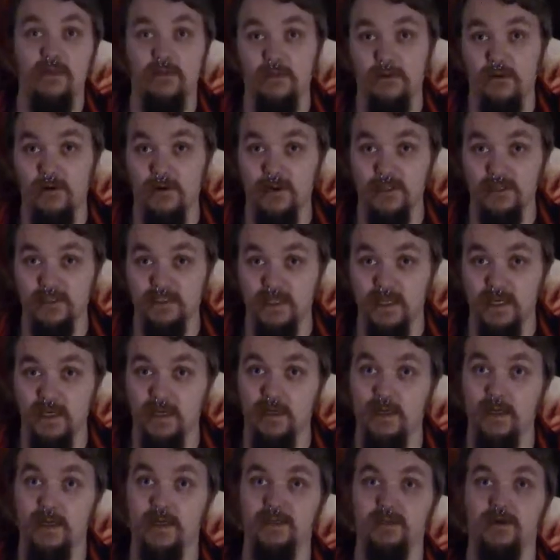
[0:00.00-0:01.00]
The other nice
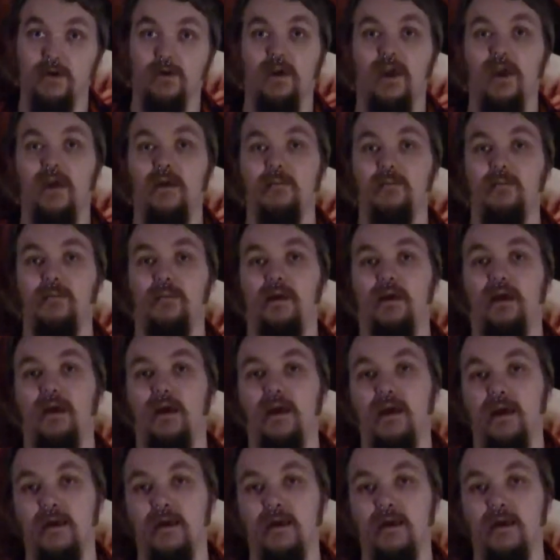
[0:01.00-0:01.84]
thing is our game